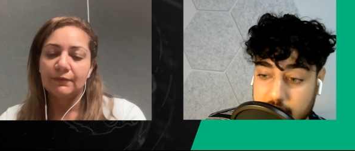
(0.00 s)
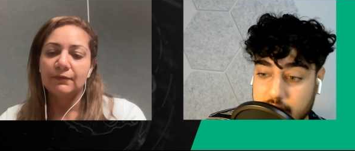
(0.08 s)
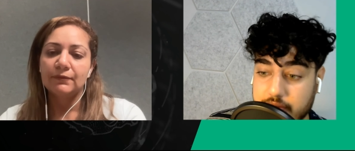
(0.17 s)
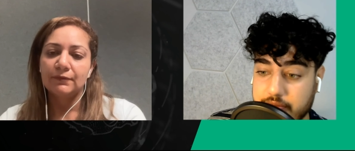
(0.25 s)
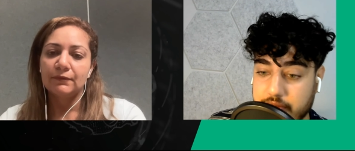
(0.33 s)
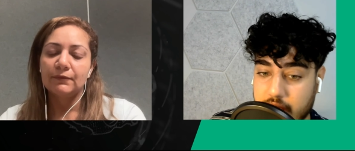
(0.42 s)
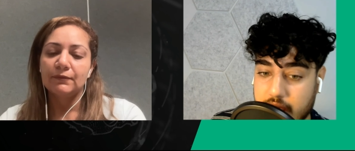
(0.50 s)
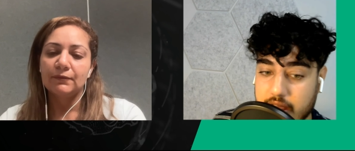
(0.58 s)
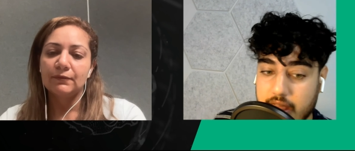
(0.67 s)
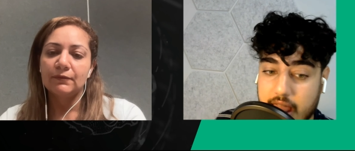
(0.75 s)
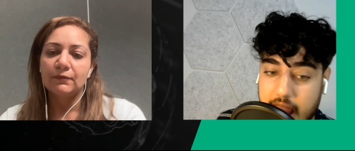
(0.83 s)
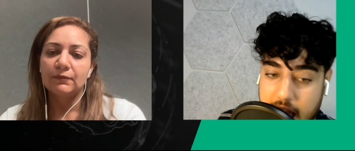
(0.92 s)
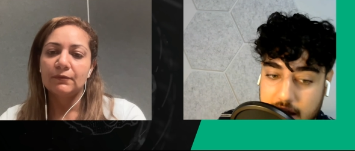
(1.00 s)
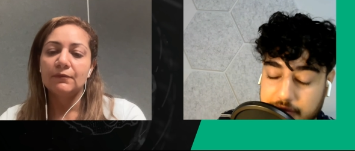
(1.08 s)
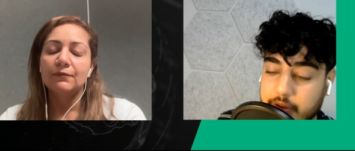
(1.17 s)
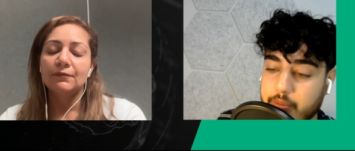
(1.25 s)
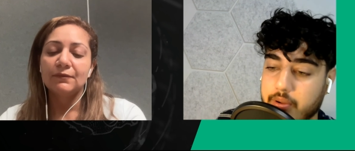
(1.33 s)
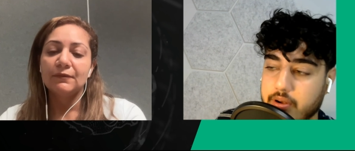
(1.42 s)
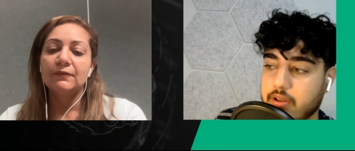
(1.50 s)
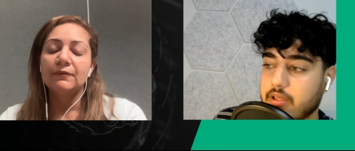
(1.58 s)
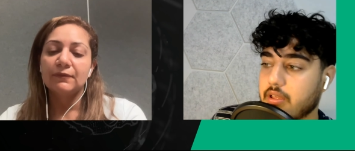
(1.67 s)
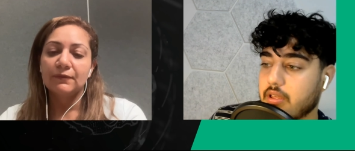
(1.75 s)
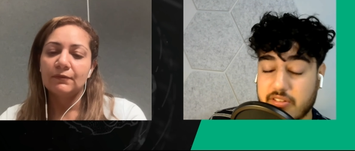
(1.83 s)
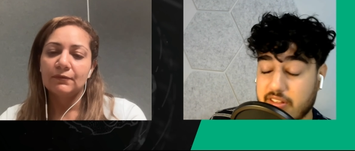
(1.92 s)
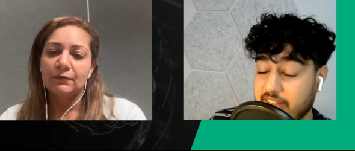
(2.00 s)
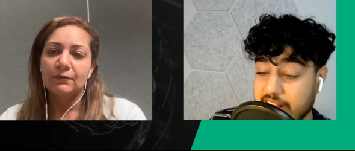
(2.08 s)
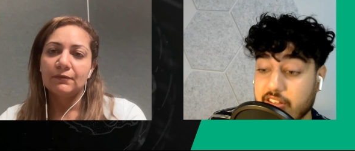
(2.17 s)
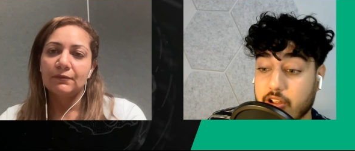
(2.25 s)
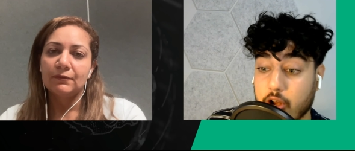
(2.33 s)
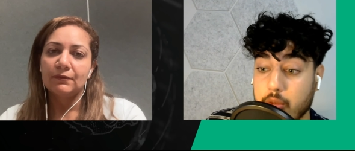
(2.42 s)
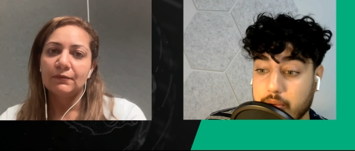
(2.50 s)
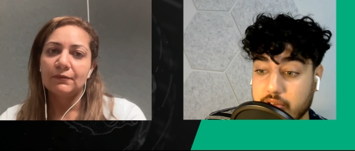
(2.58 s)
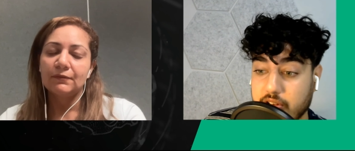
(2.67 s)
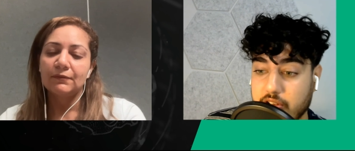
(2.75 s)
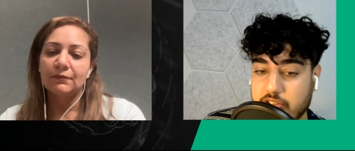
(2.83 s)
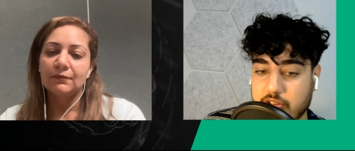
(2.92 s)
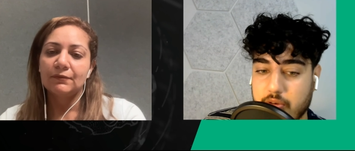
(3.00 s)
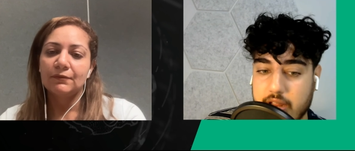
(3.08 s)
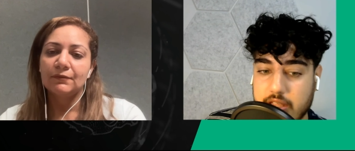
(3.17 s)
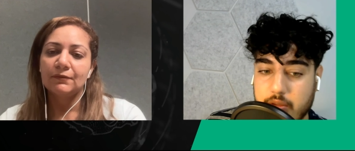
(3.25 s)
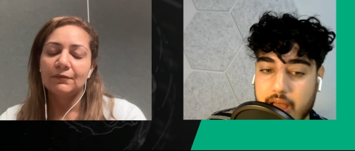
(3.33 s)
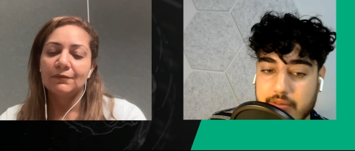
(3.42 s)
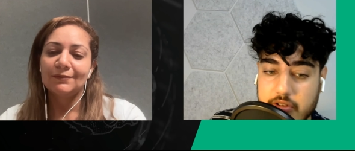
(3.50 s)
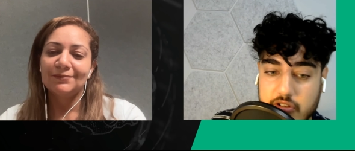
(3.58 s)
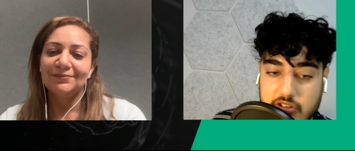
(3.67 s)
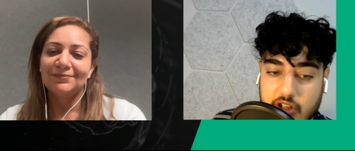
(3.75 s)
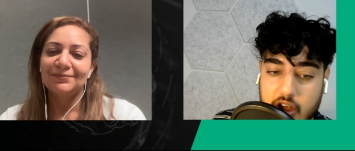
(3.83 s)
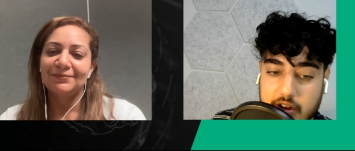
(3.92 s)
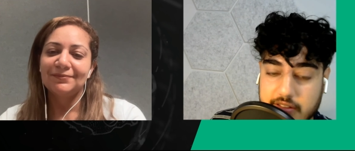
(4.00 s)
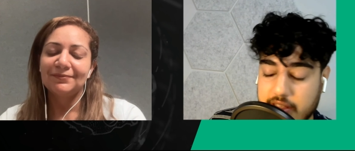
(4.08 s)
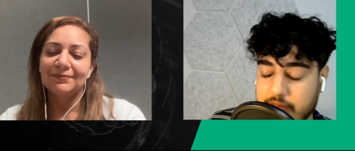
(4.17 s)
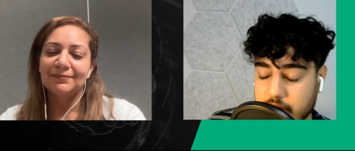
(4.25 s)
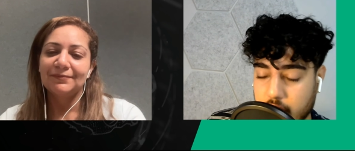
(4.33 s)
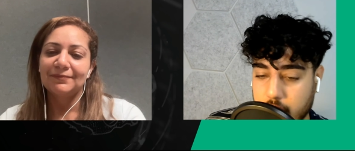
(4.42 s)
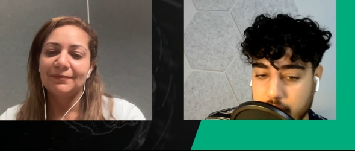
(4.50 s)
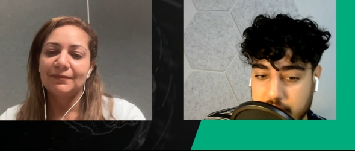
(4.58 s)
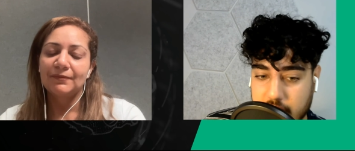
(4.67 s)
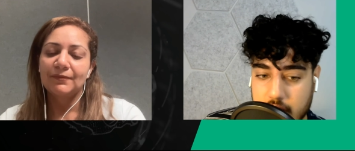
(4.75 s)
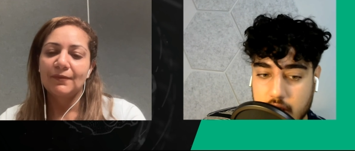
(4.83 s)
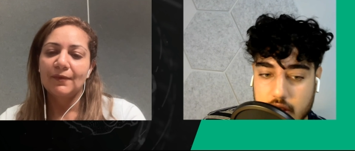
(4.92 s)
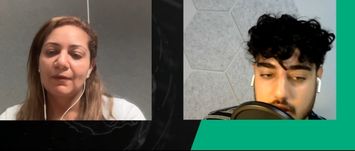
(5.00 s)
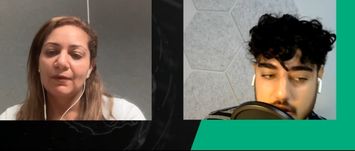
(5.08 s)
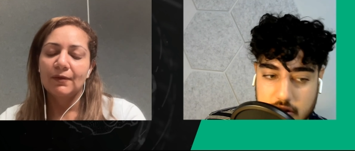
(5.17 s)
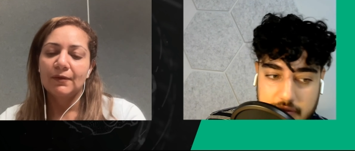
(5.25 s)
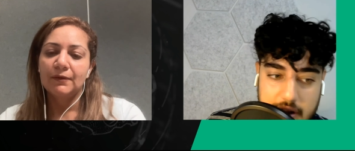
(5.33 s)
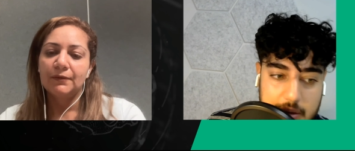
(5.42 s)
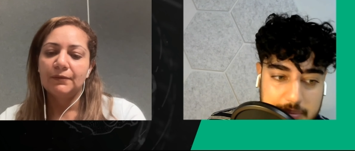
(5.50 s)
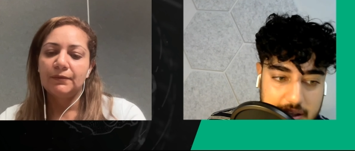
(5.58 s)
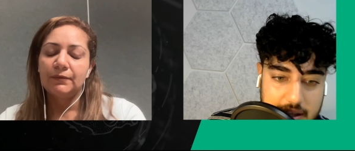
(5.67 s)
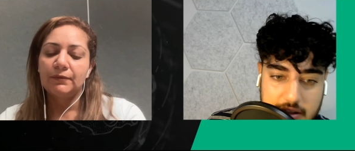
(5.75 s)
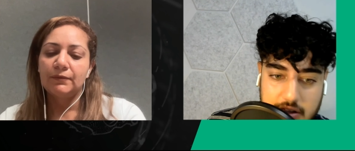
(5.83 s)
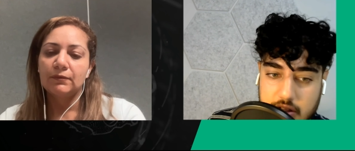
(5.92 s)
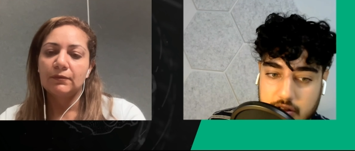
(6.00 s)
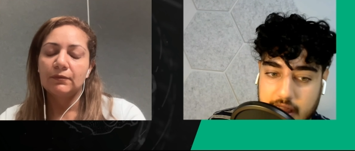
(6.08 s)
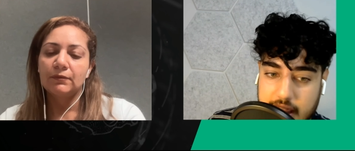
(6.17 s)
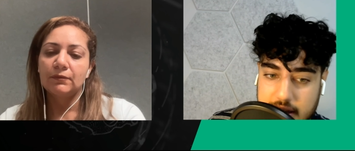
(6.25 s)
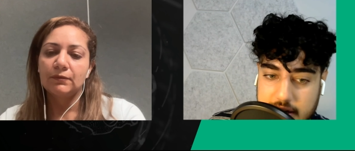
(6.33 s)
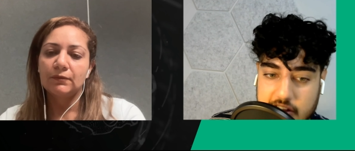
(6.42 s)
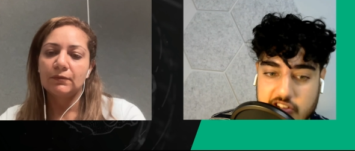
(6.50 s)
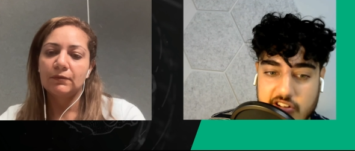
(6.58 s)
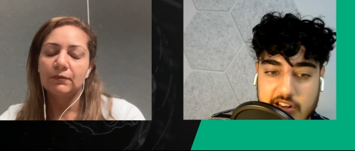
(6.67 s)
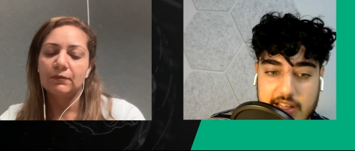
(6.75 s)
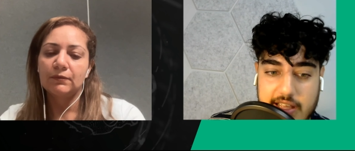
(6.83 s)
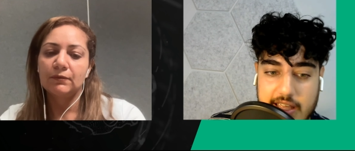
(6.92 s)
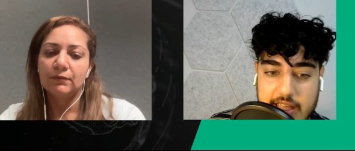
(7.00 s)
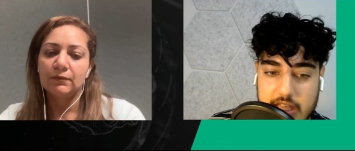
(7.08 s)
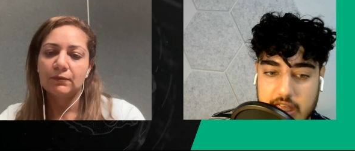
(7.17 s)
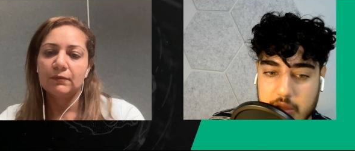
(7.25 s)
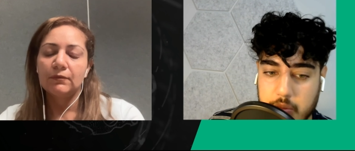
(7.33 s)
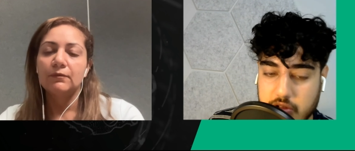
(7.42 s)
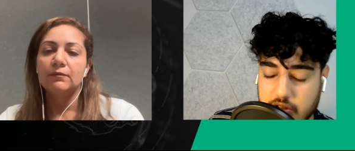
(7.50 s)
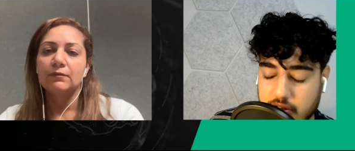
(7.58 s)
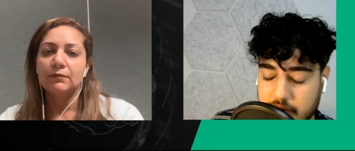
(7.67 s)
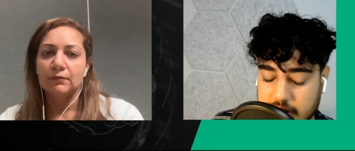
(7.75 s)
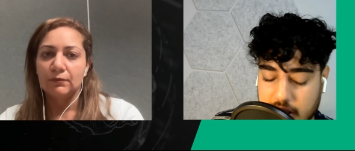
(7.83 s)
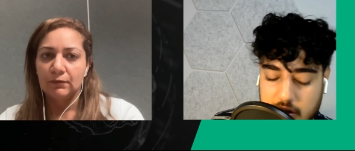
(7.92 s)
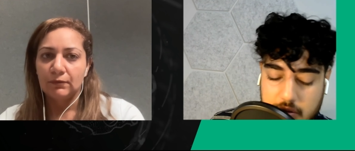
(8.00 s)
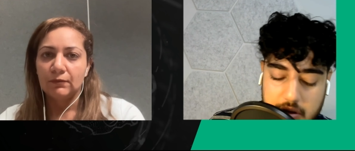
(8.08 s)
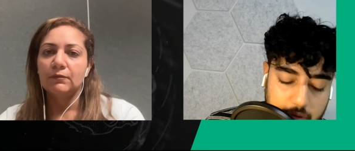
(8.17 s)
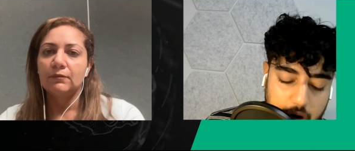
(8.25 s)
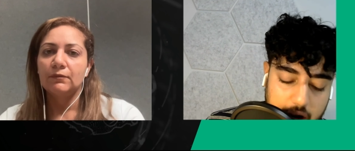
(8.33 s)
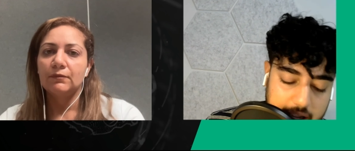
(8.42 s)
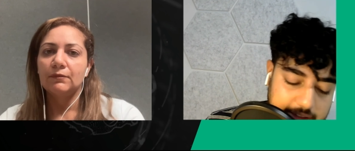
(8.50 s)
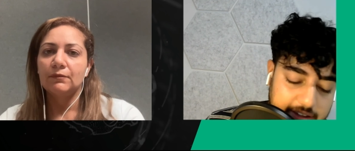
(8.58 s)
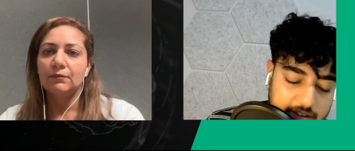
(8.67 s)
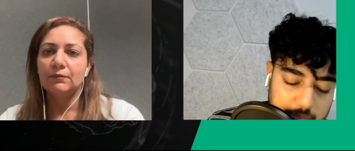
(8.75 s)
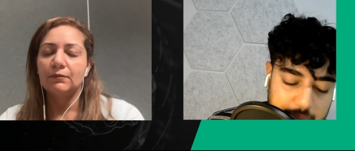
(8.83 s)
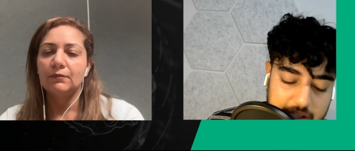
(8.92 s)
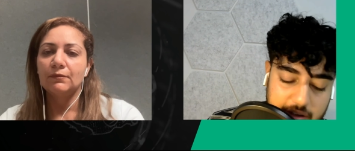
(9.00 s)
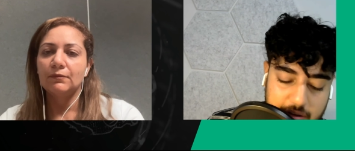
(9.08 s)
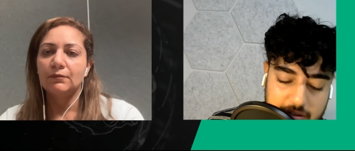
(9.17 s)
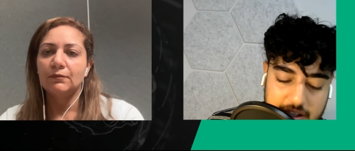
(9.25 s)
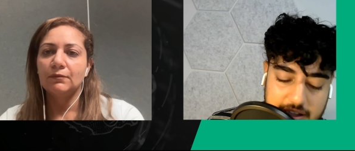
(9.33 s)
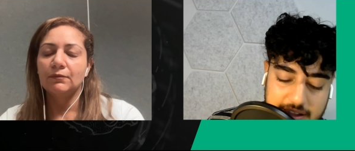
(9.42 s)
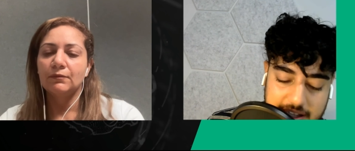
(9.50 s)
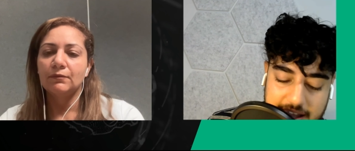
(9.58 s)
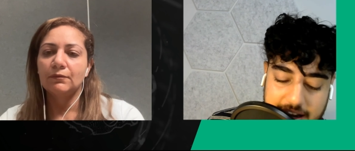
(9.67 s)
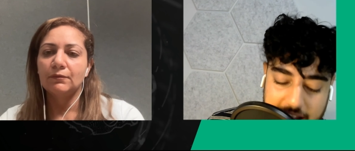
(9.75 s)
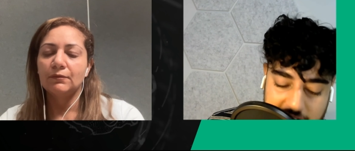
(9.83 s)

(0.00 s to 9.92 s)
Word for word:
Speaker 1: inclusive for everyone, because this is a global solution, right? You haven't just targeted, even though obviously you developed it in the UK initially. It wasn't something that you thought, okay, this could be used in the